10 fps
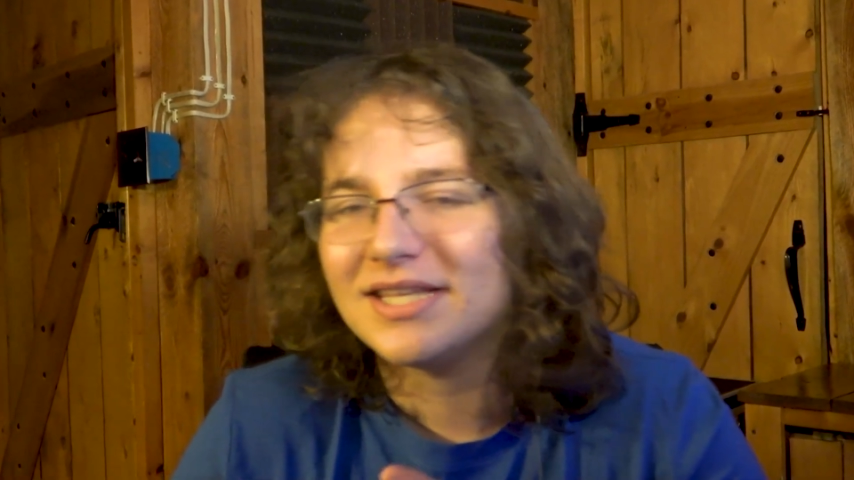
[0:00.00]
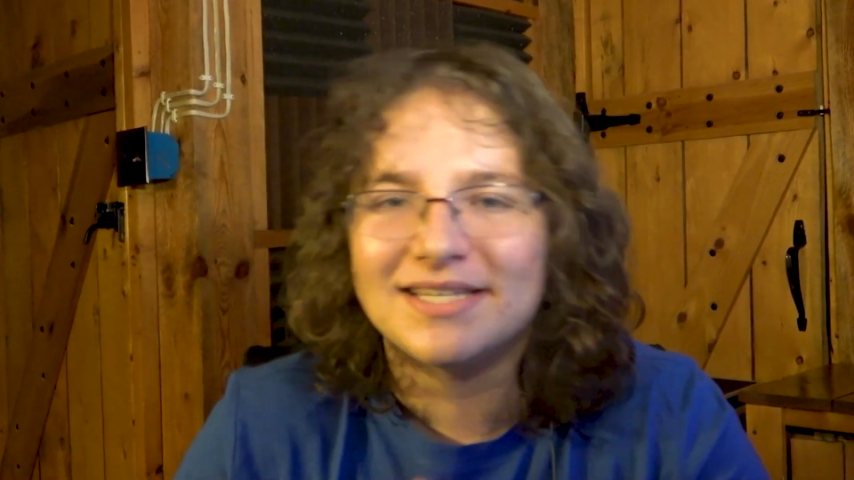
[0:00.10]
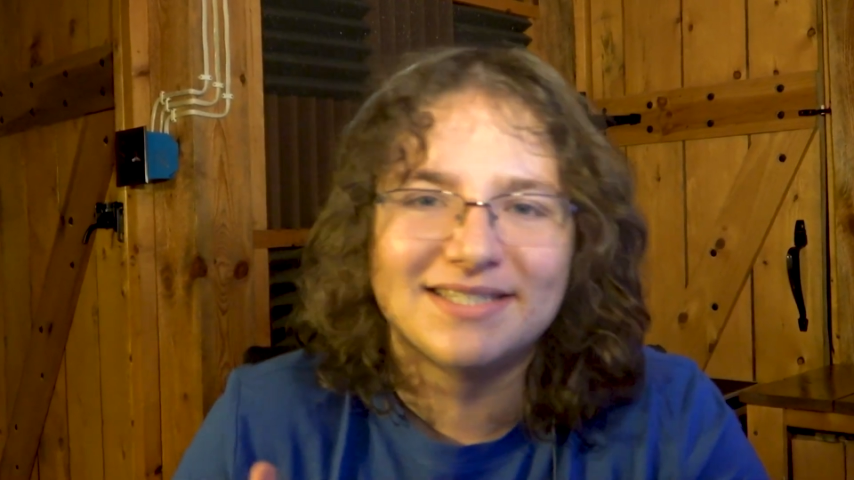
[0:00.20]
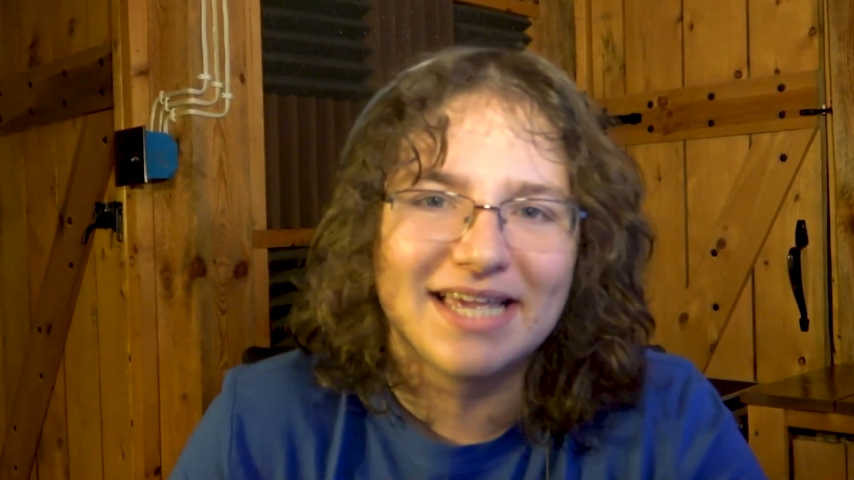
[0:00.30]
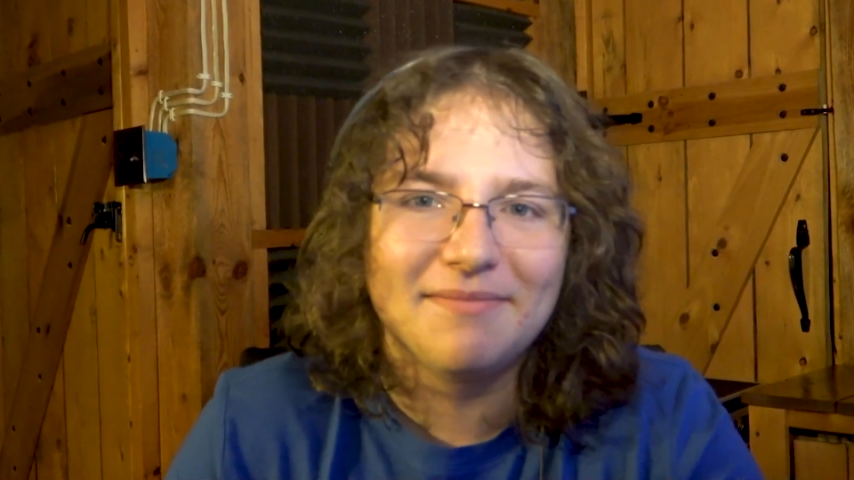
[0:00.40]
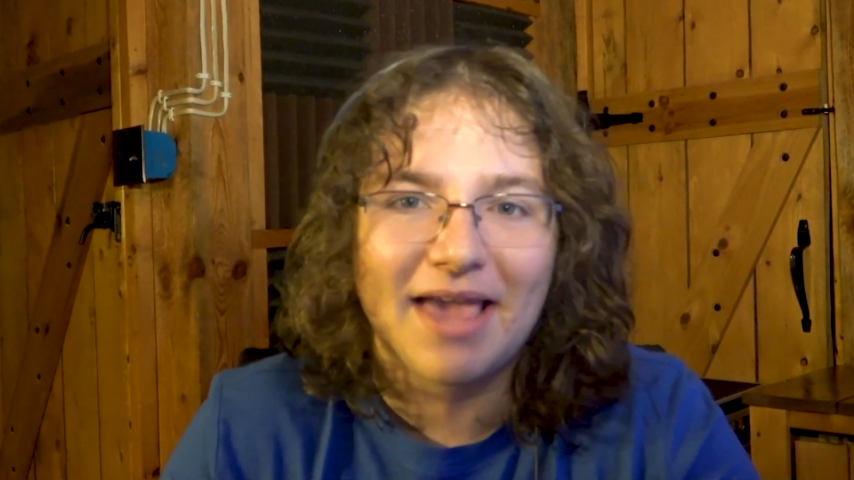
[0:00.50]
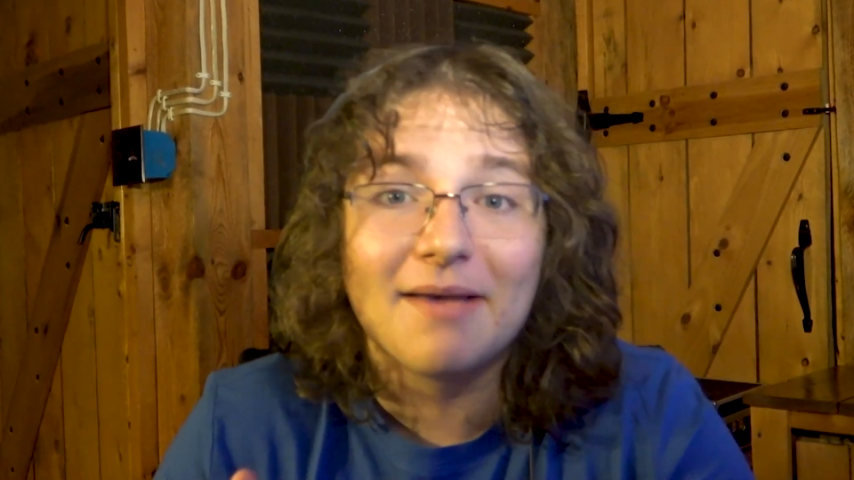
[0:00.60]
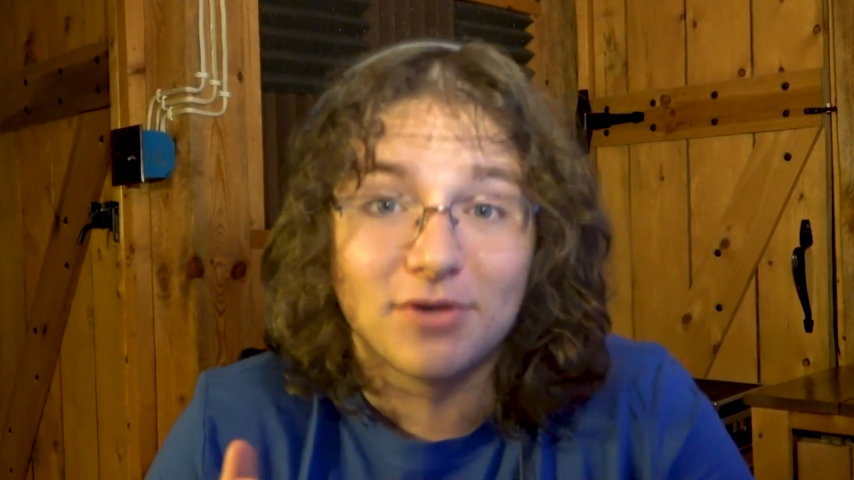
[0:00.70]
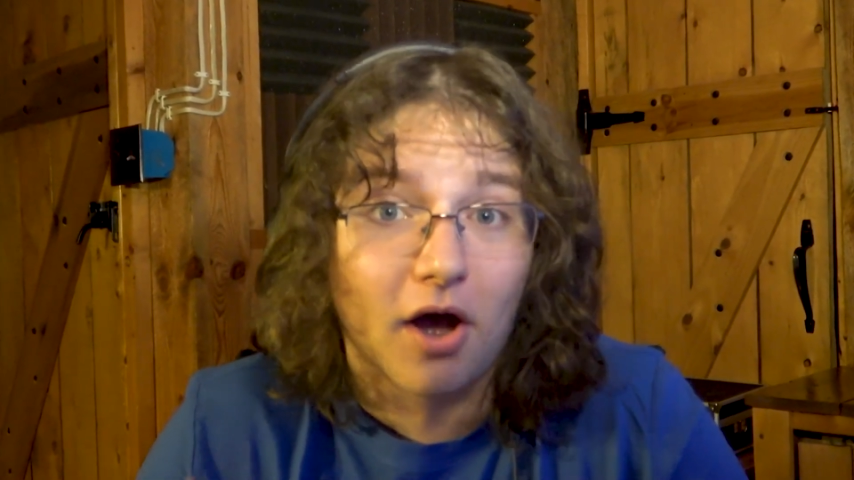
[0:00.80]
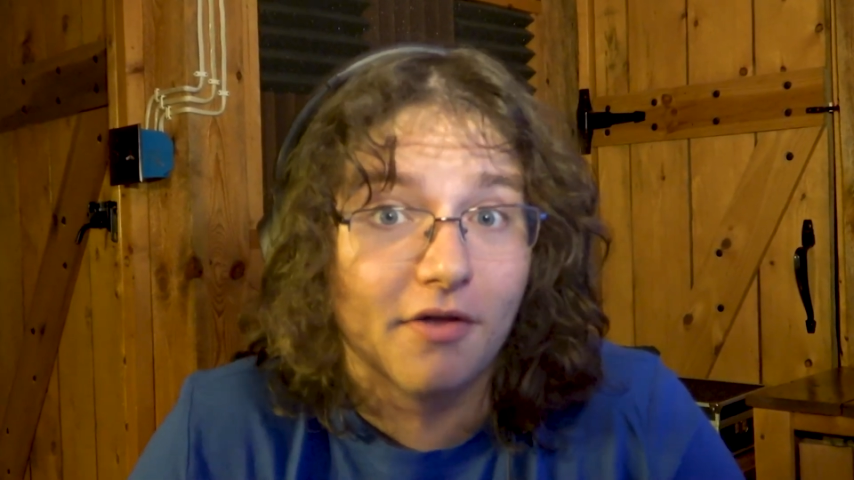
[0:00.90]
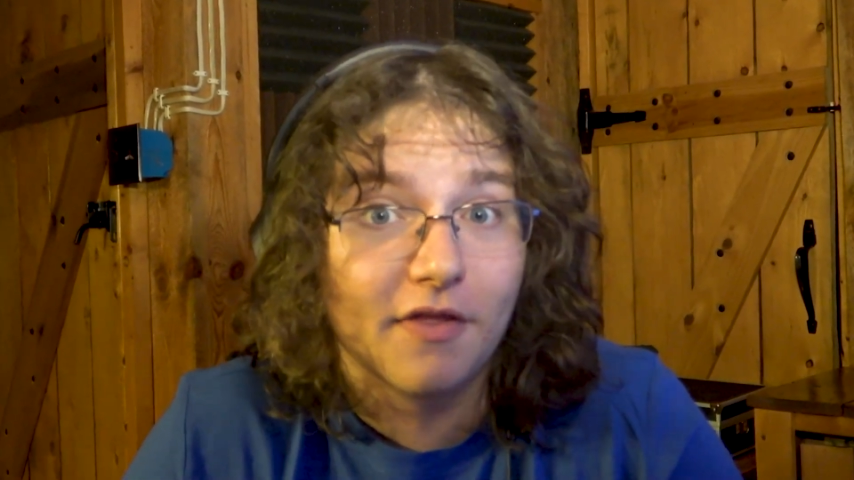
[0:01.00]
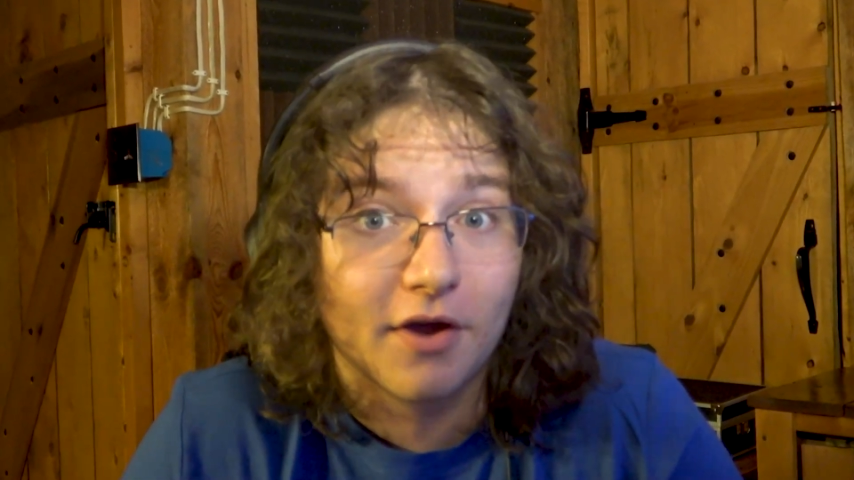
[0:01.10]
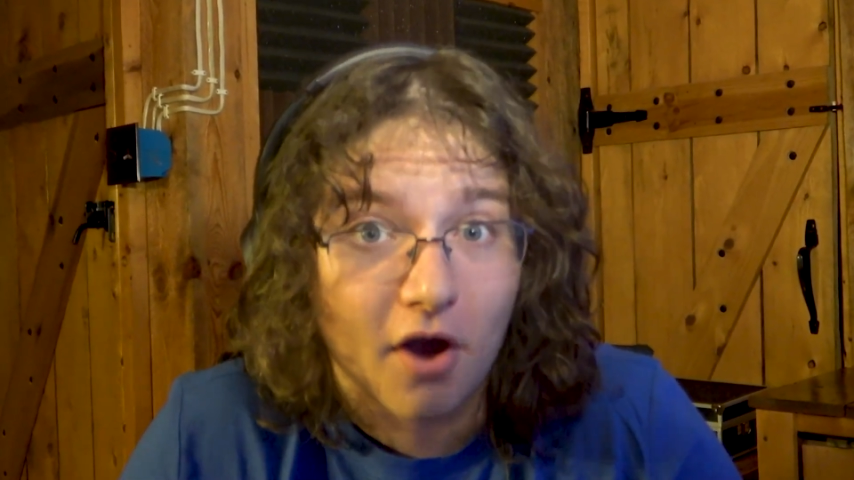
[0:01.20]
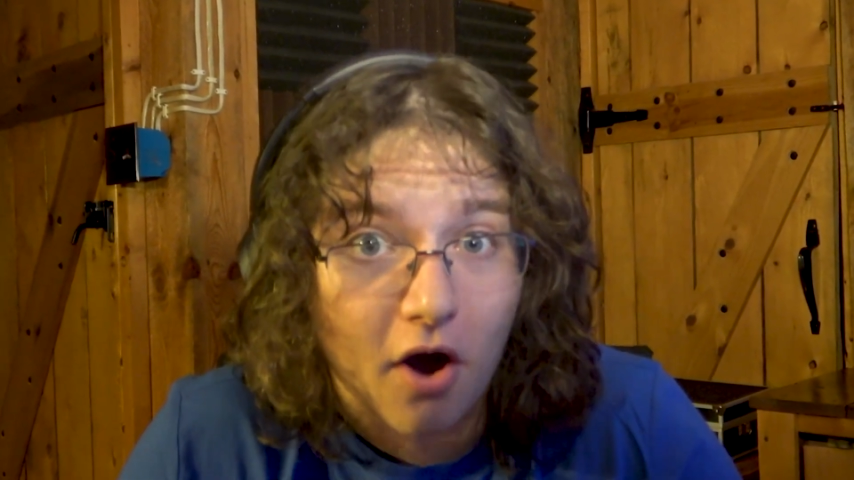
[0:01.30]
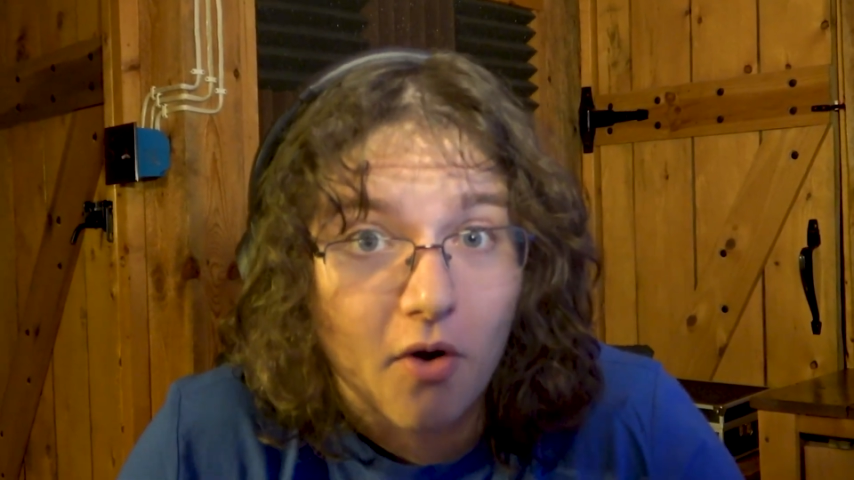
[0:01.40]
these Steam games on the
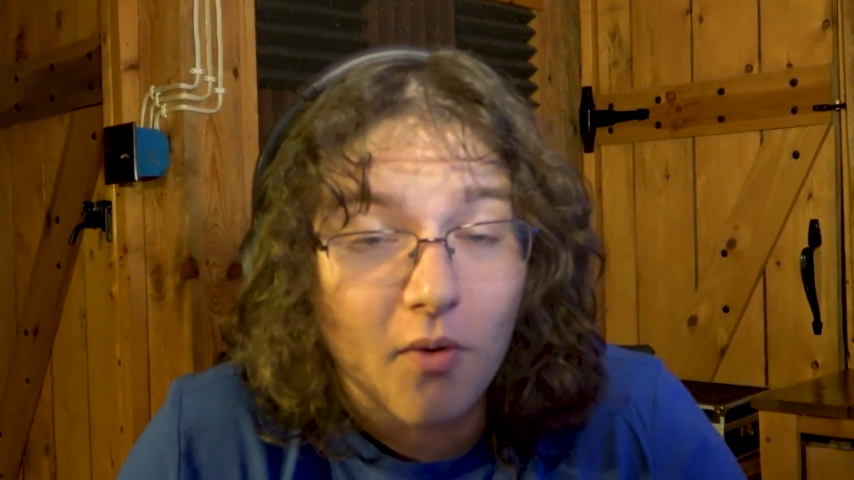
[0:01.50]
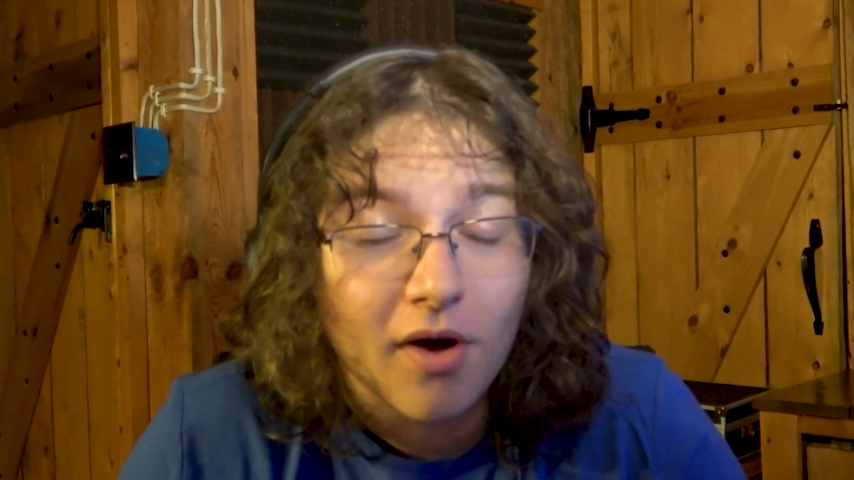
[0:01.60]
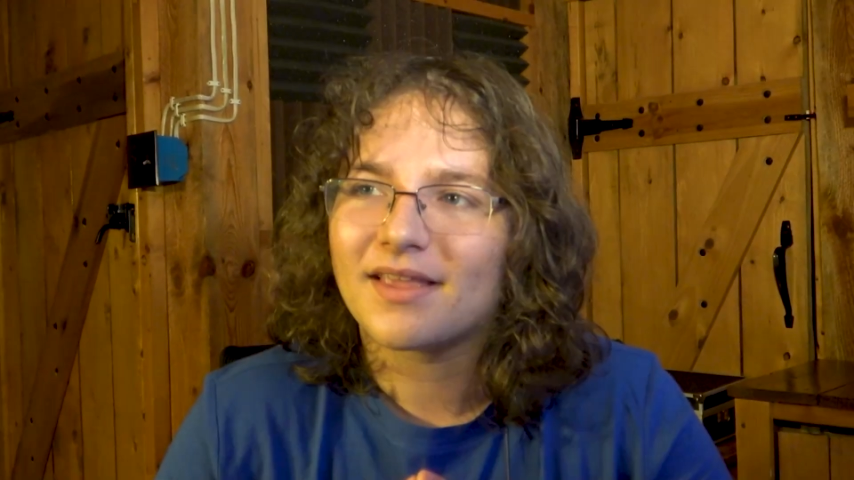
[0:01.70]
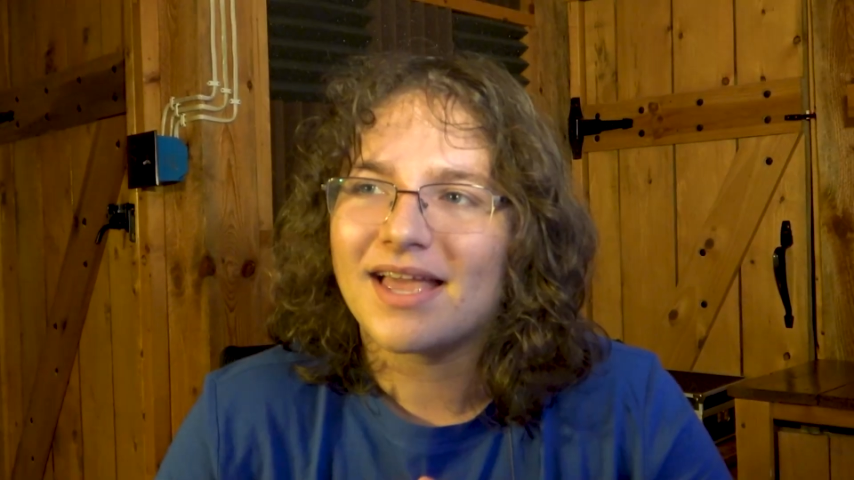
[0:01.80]
go.